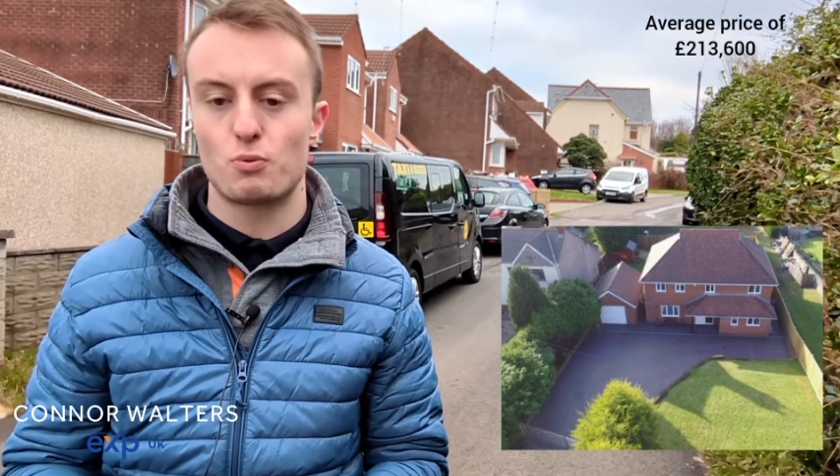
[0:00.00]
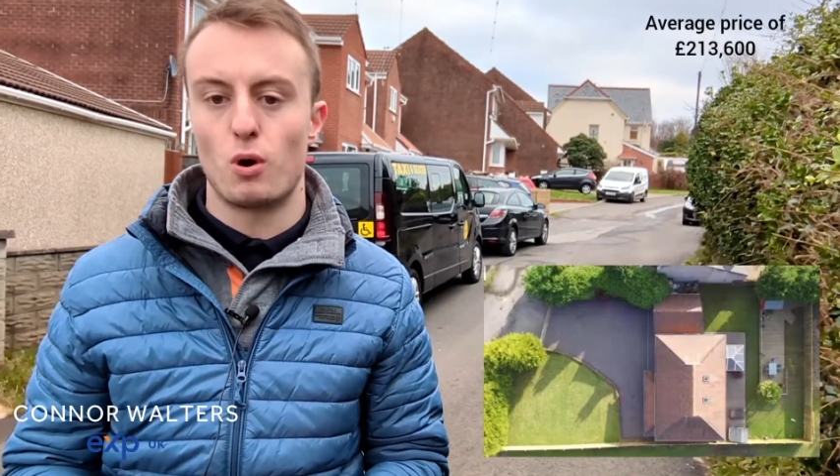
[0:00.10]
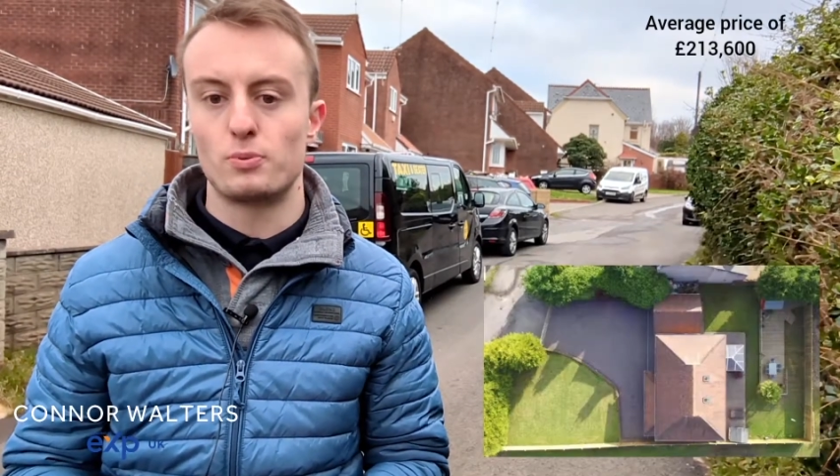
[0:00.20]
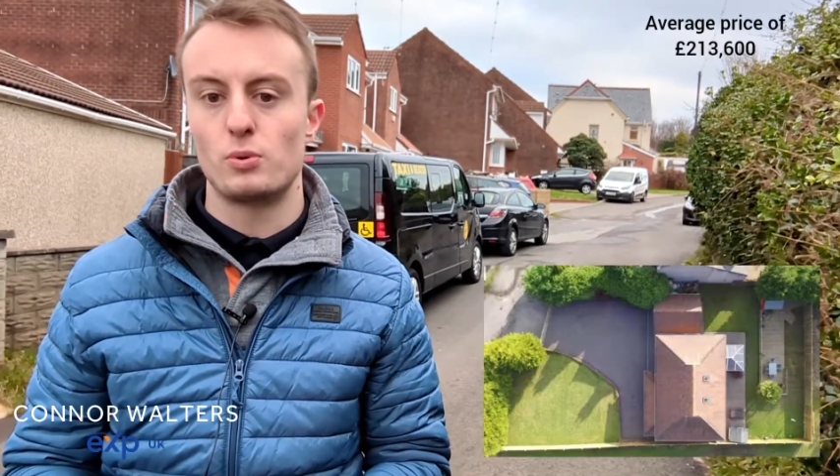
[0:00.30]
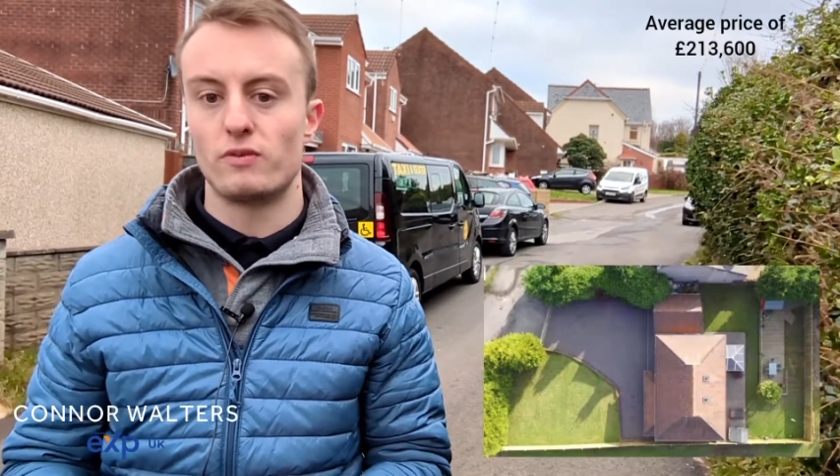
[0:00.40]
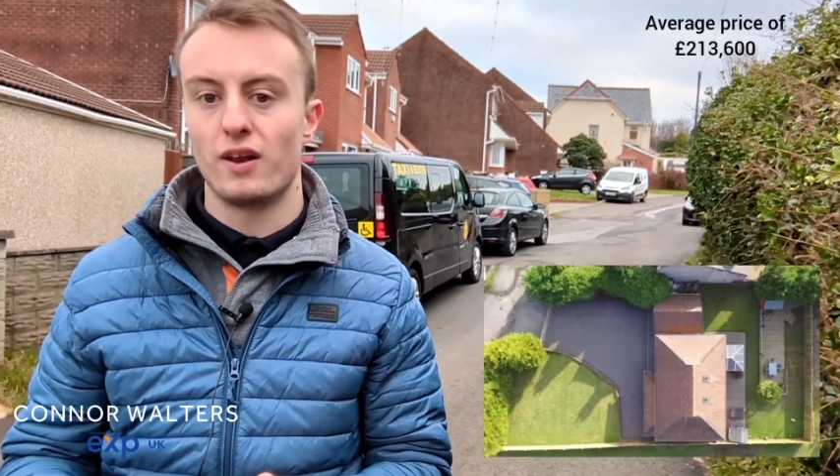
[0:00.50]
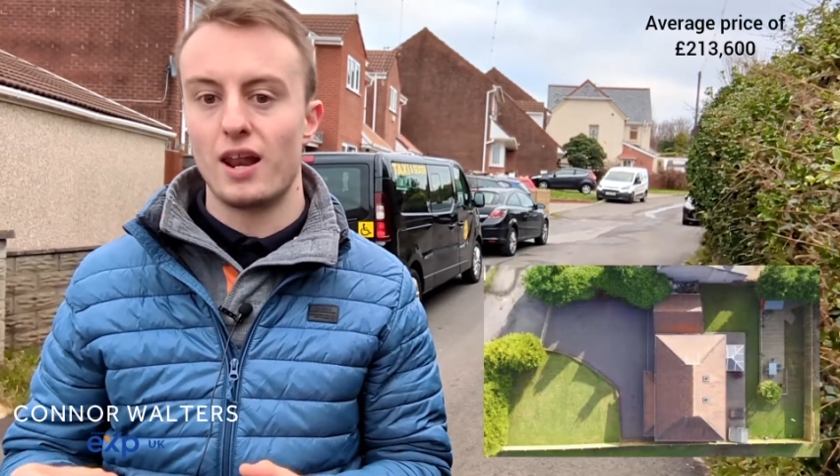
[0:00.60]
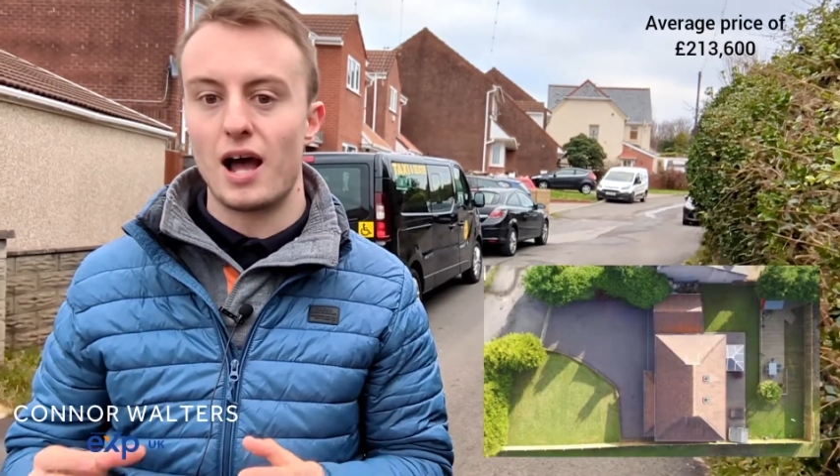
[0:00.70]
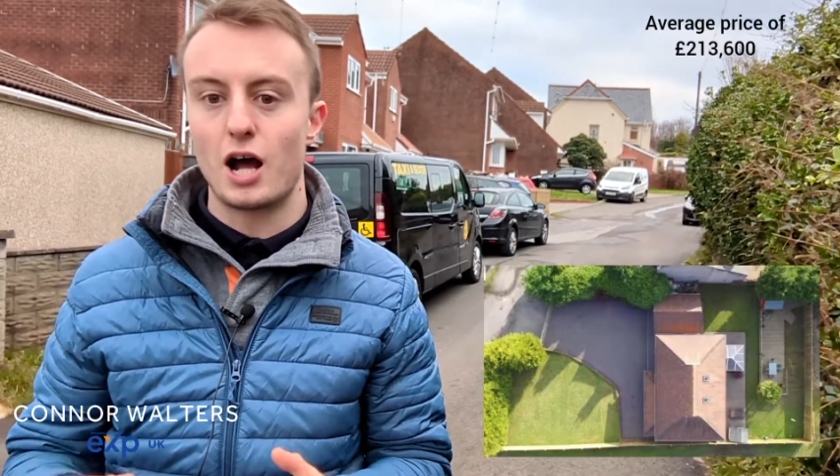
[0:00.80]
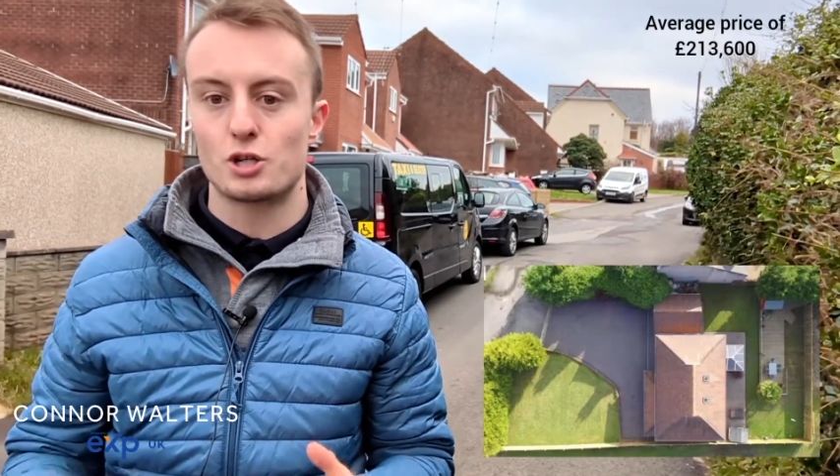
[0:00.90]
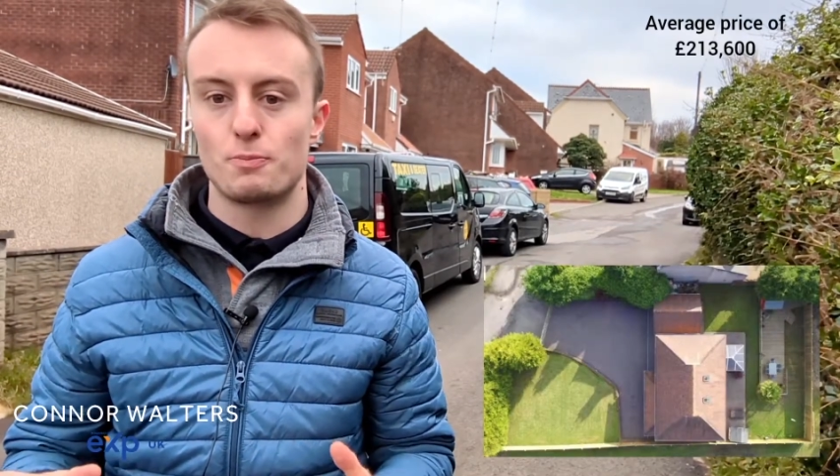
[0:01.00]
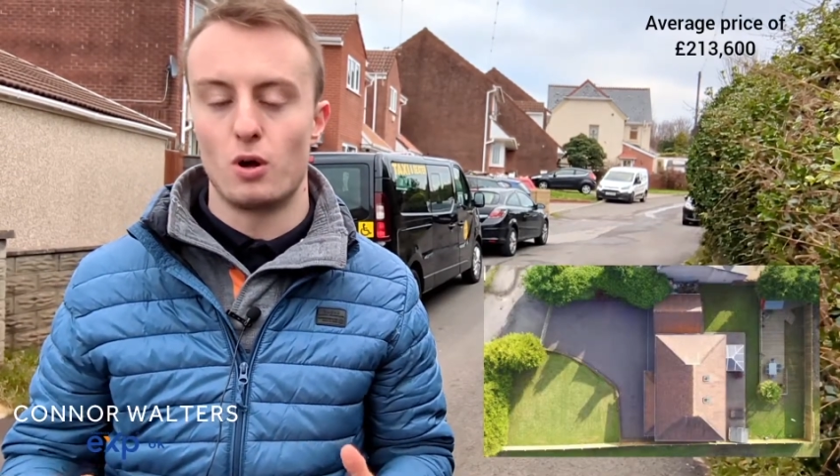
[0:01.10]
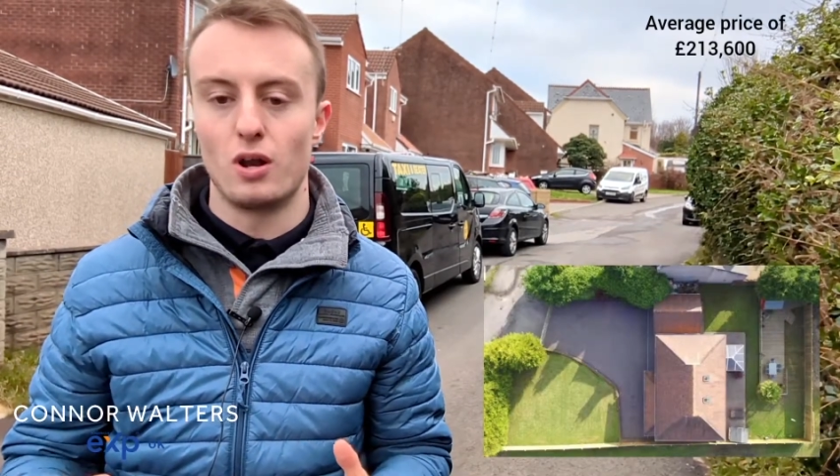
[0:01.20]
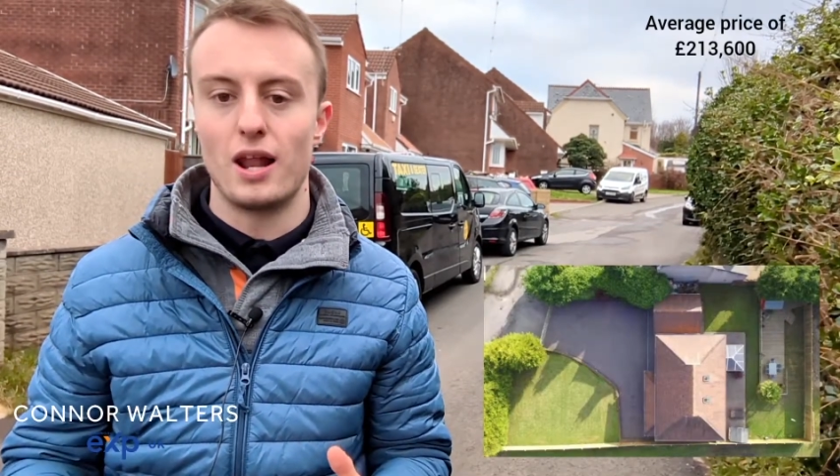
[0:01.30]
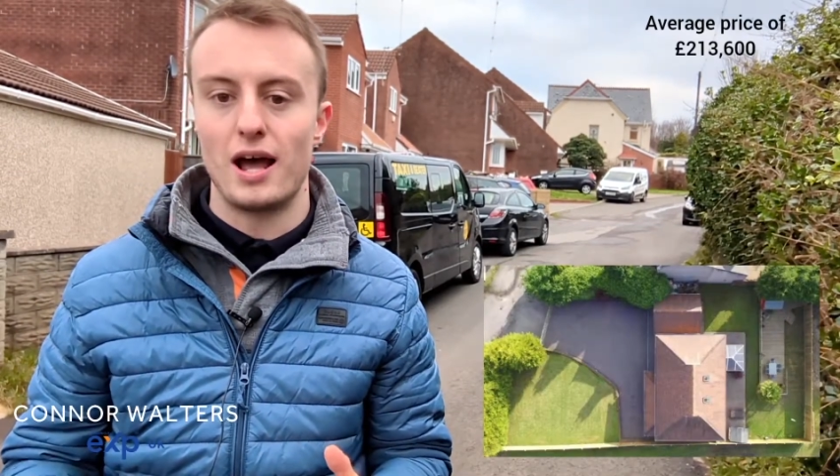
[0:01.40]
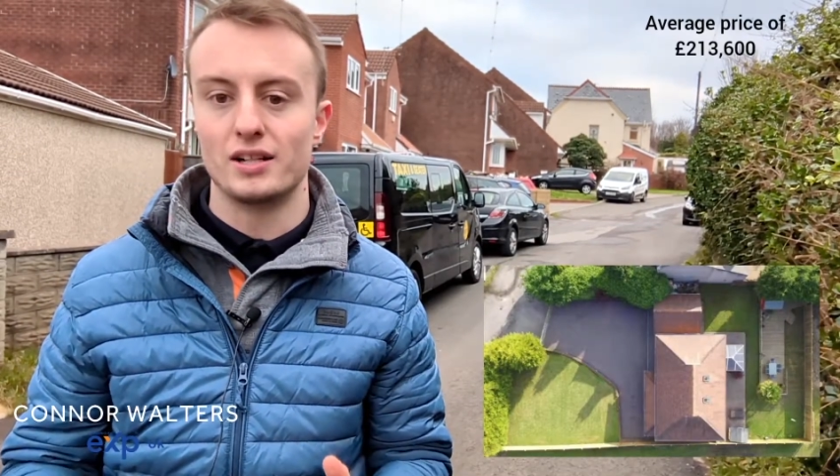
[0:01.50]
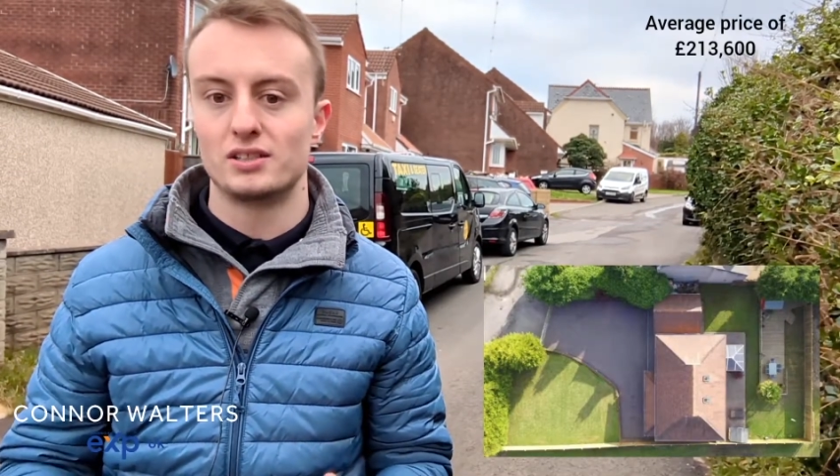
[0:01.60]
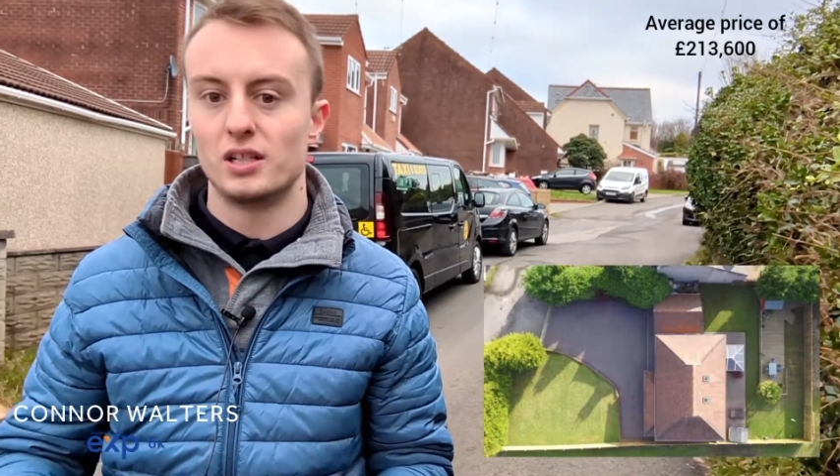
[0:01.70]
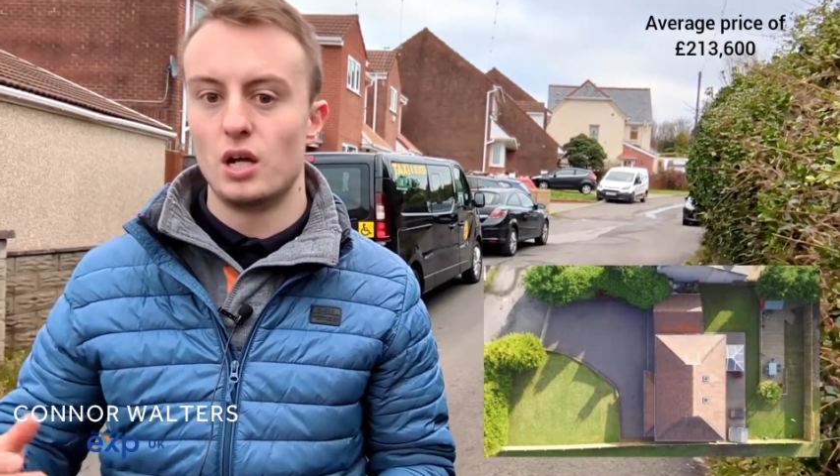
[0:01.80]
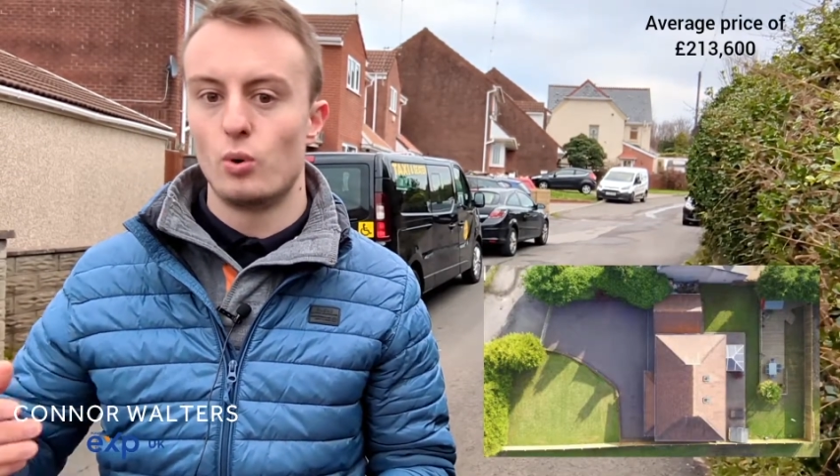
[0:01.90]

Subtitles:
property with a large plot of land